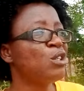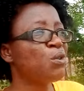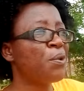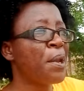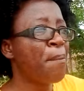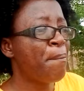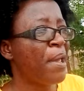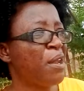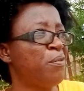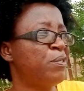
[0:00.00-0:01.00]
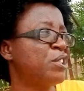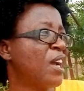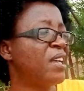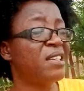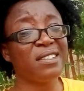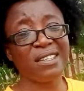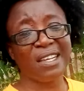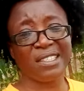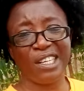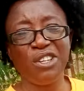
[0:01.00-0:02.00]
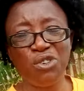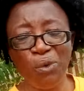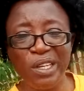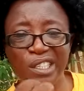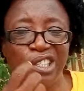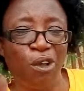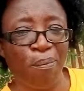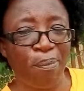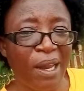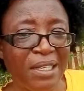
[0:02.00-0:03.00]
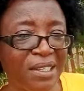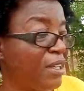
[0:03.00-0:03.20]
So the beneficial insects, they don't eat your plant.